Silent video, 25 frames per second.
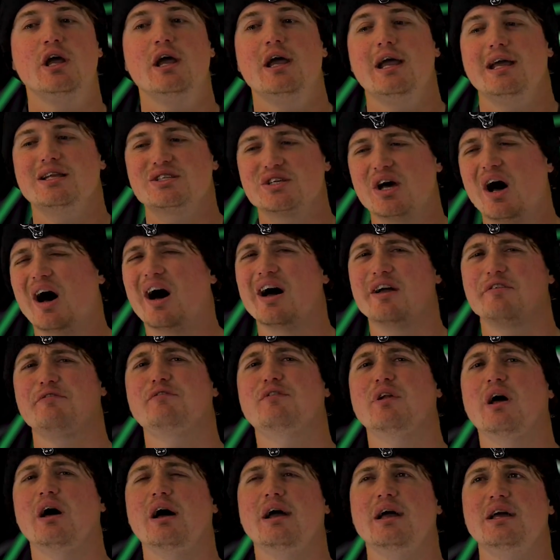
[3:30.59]
It's high
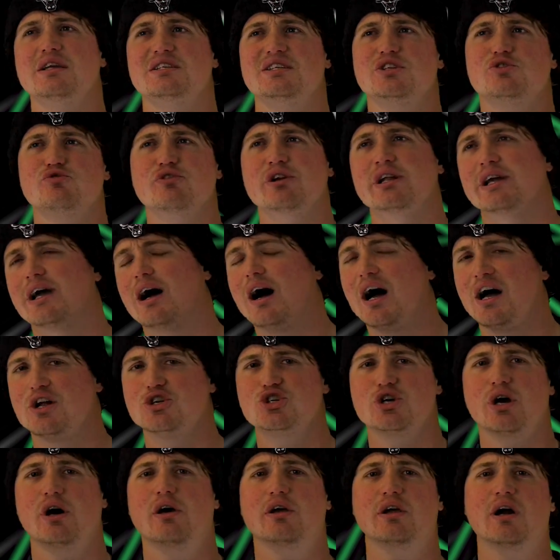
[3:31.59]
flyers, it's really
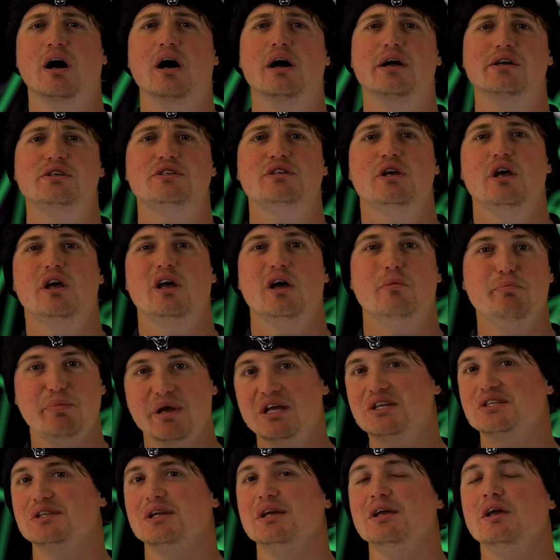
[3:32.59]
agile guys, and
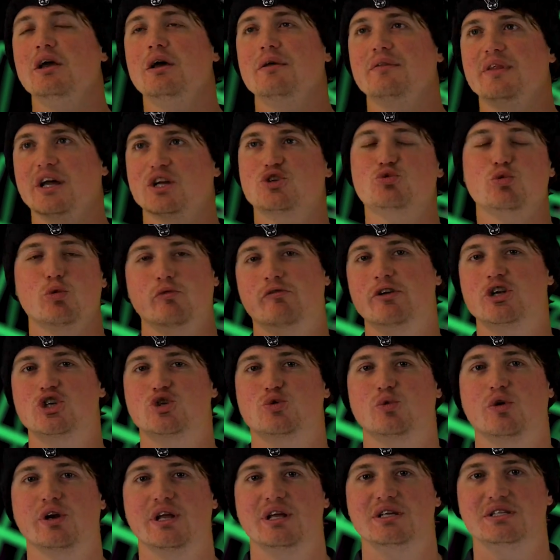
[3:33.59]
basically that's what Rich
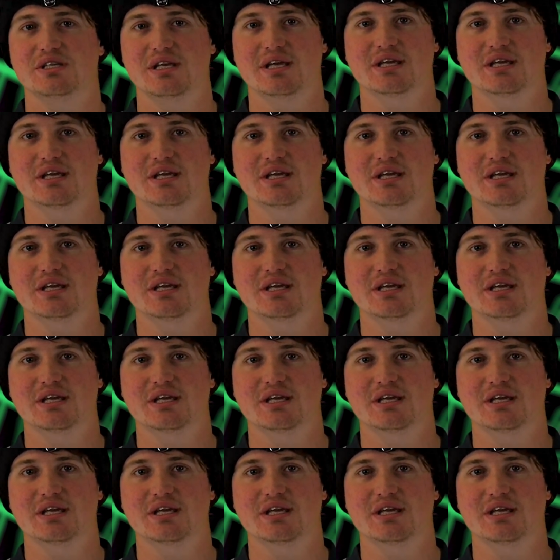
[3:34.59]
Swann is.